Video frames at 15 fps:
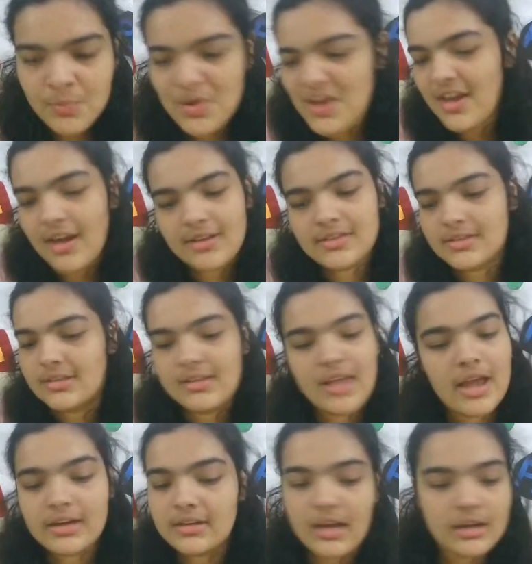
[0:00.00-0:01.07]
get this
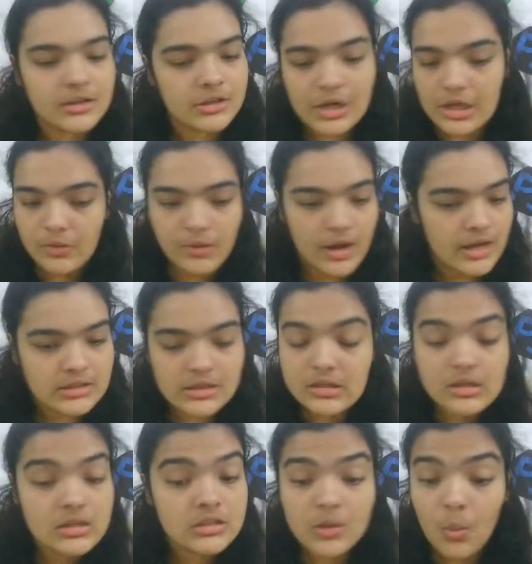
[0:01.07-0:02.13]
design done today, you guys. This
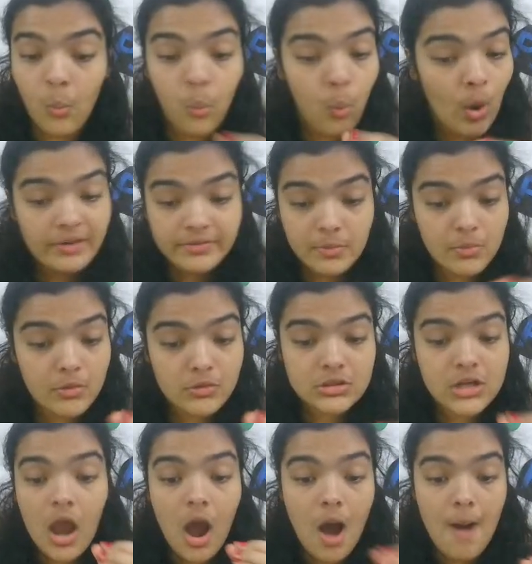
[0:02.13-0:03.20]
is one of the most
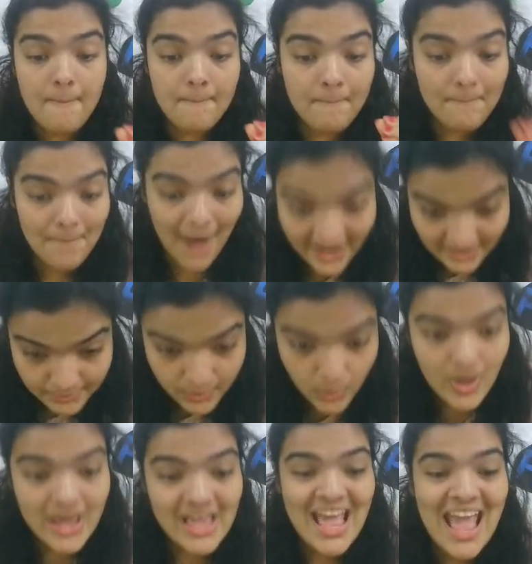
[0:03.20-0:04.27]

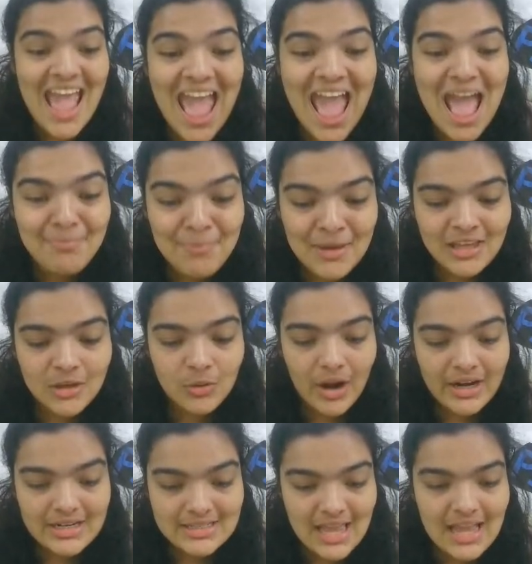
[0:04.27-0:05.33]
mind-blowing, epic
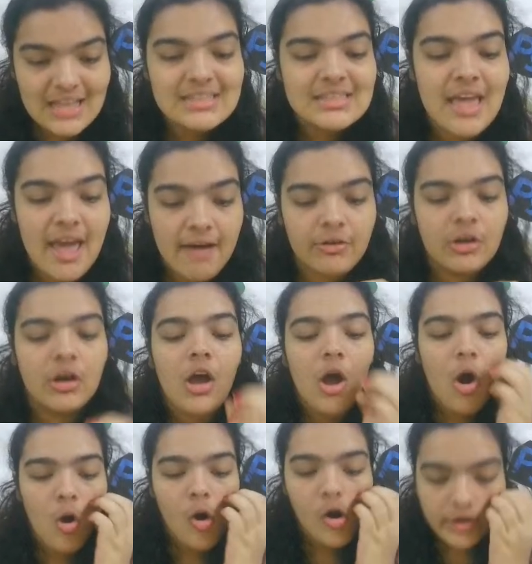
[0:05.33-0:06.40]
UI designs ever.
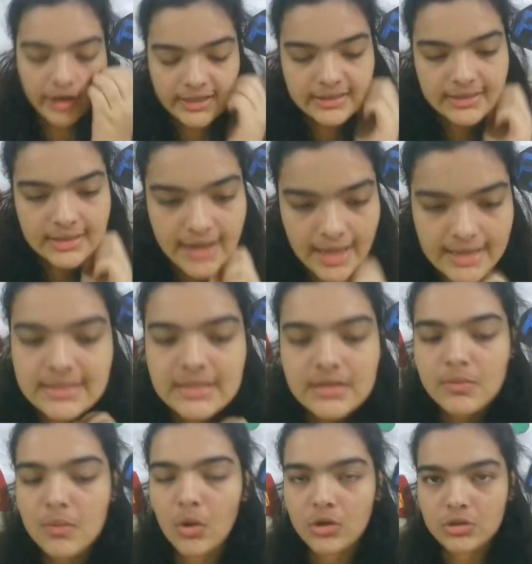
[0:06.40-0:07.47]
Alright, the next thing
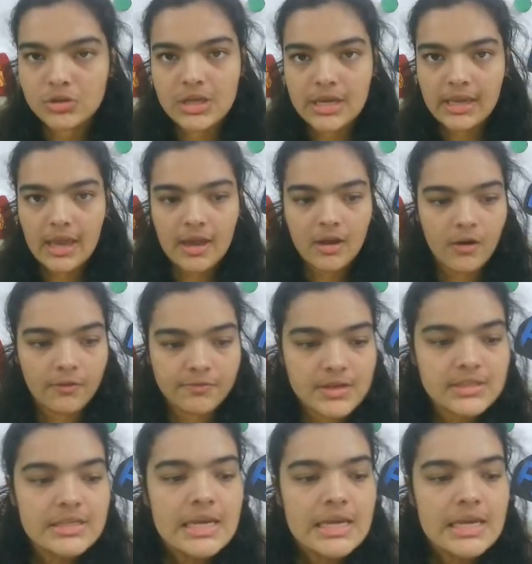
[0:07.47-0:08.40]
we want to take care of is,